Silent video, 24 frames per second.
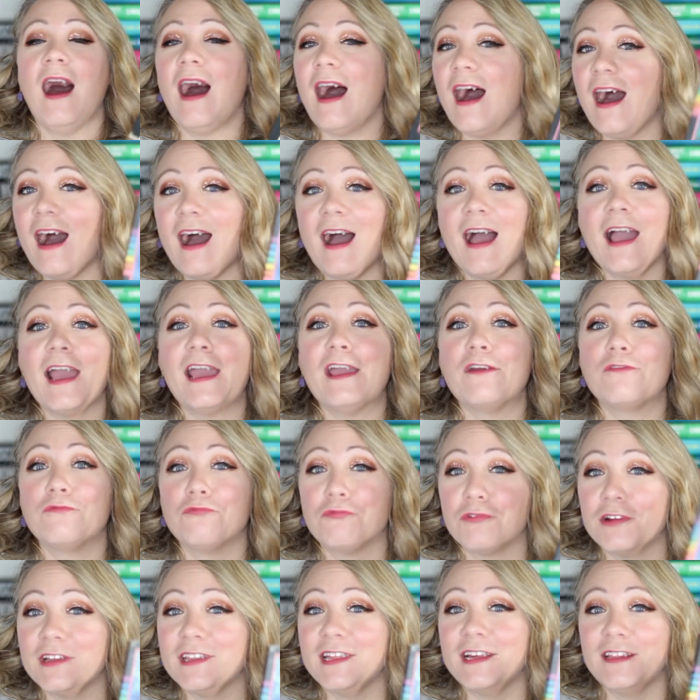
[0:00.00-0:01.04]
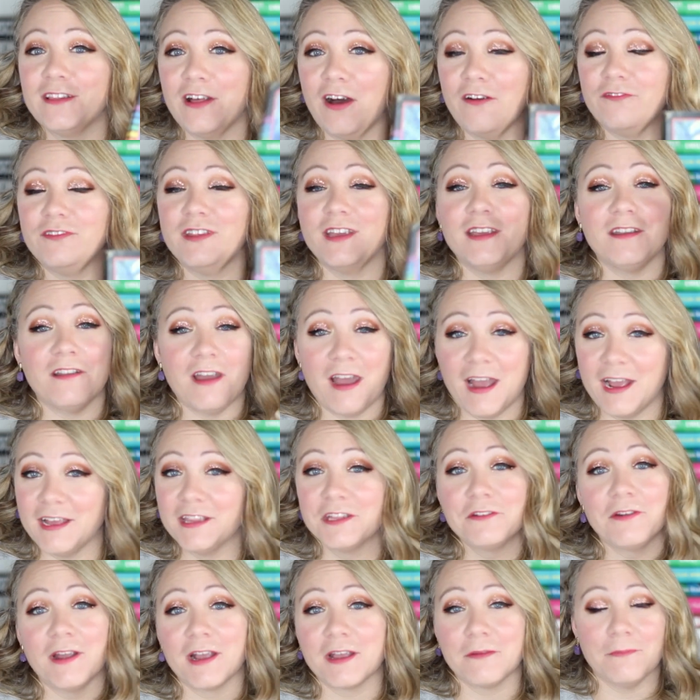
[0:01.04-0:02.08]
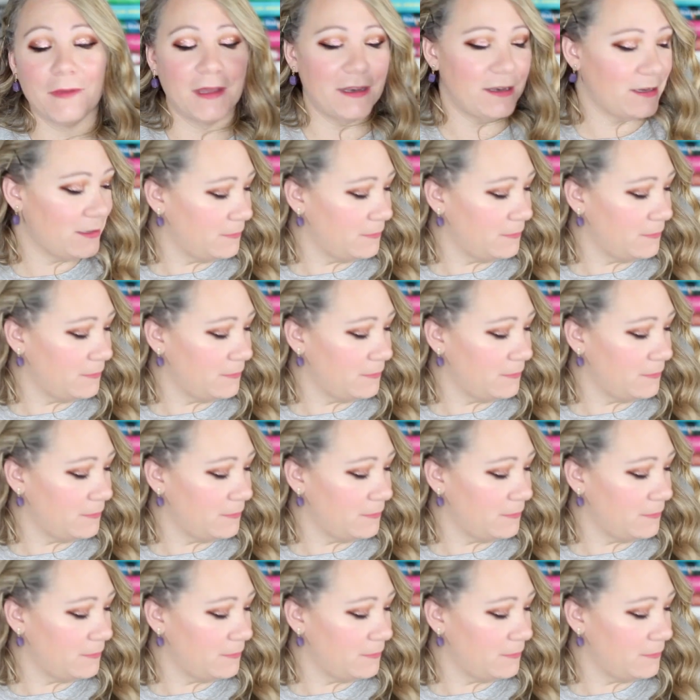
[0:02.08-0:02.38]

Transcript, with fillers: I really loved it. Highly recommend